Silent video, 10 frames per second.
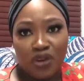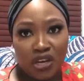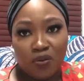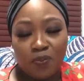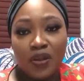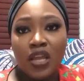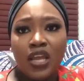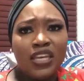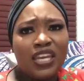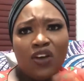to break up?
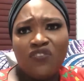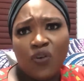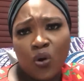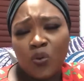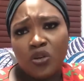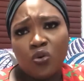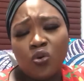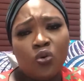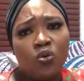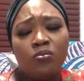Now, for all we
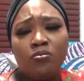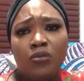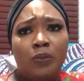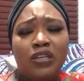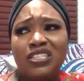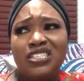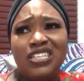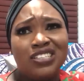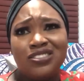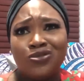know, maybe
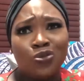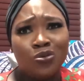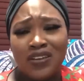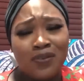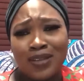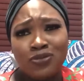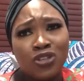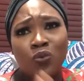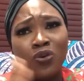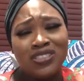Diddy has told everybody, I'm
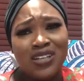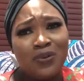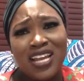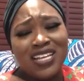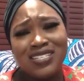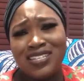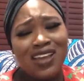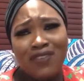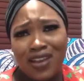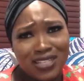sure the world is aware that he
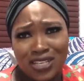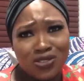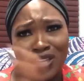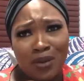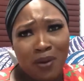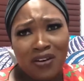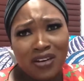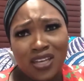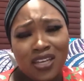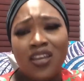never intends to get
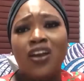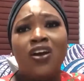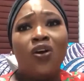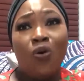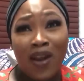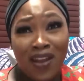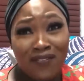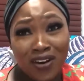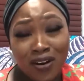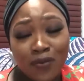married again or
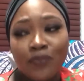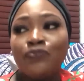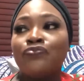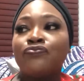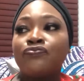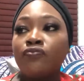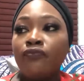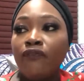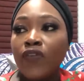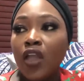ever.
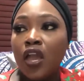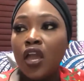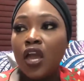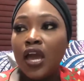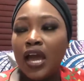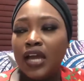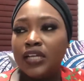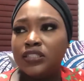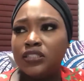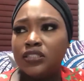
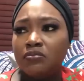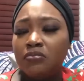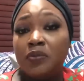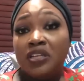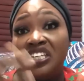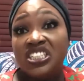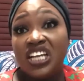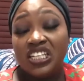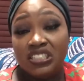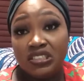And maybe
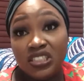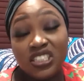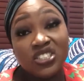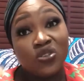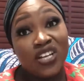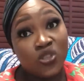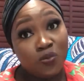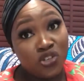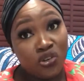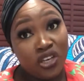initially, this is all
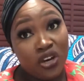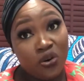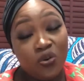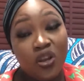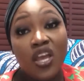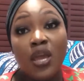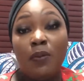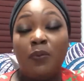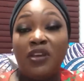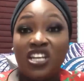assumption here,
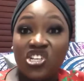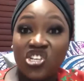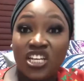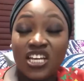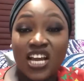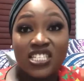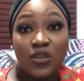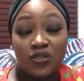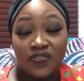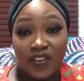maybe initially
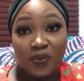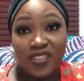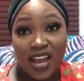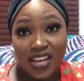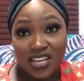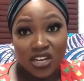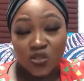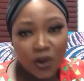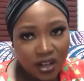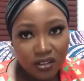Cassie was fine with that idea
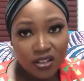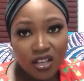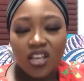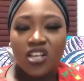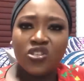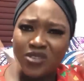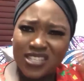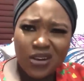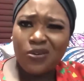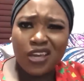as well.
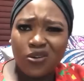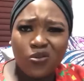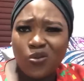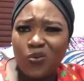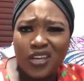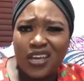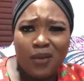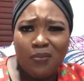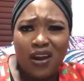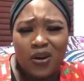So it's like, okay, cool, we could
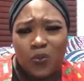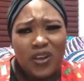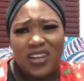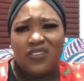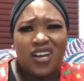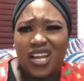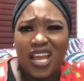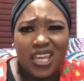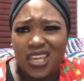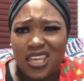get married. We ain't even
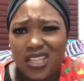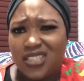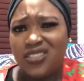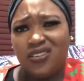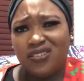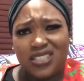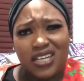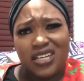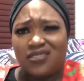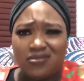gotta get kids, you
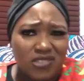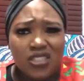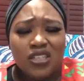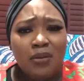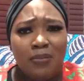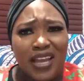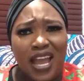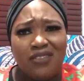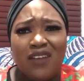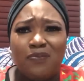understand? My
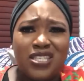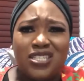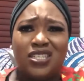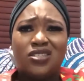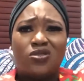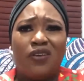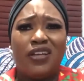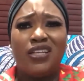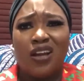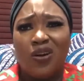guy, you have plenty of kids
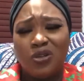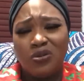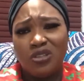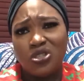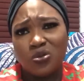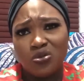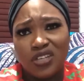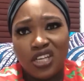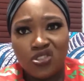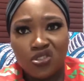already now. We don't need
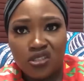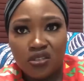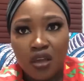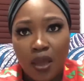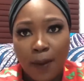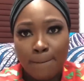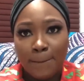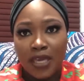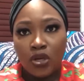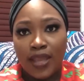children. Let's just
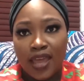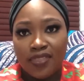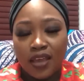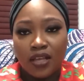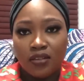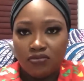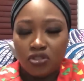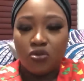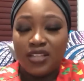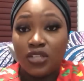be together.
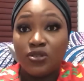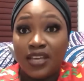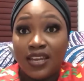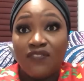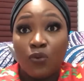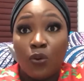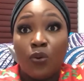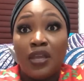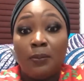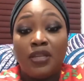So they're together
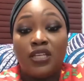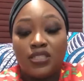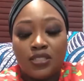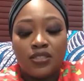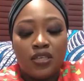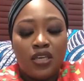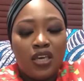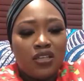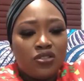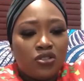for a minute.
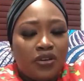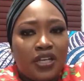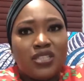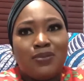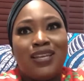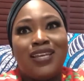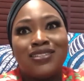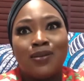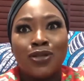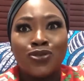Sorry guys, my
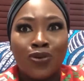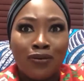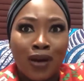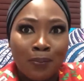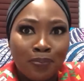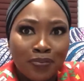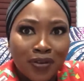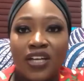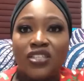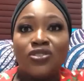leg is about to cramp.
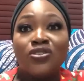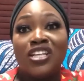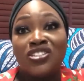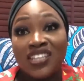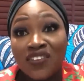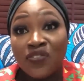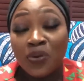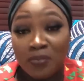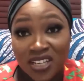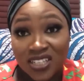All right, so they're together
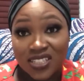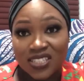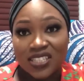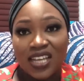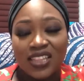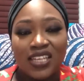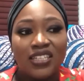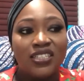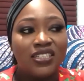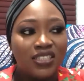for a minute and
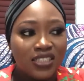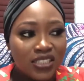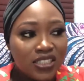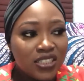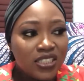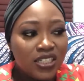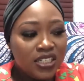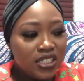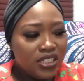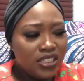then
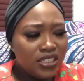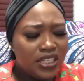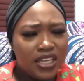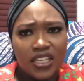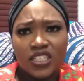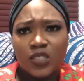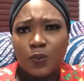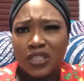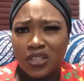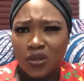they
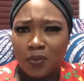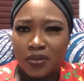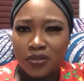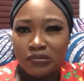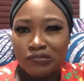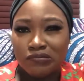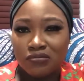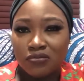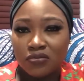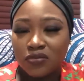split up.
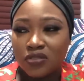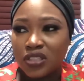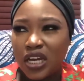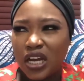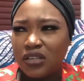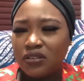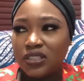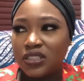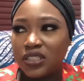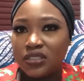I
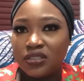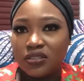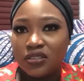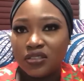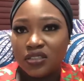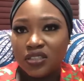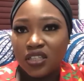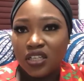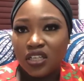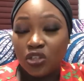don't understand.
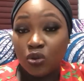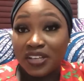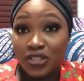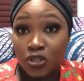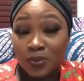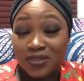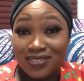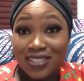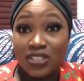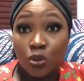In
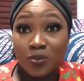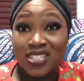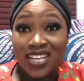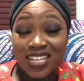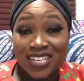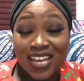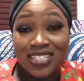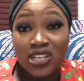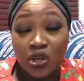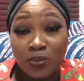some states, I
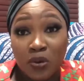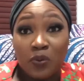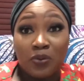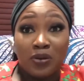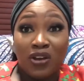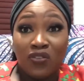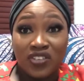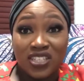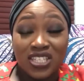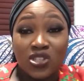had this argument with people in my
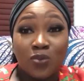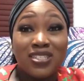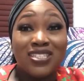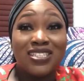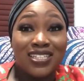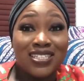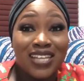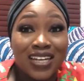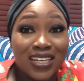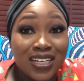office. In some
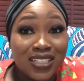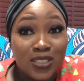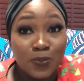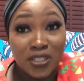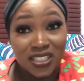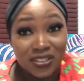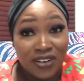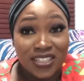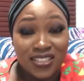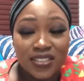states, technically
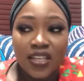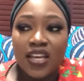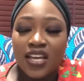speaking, right?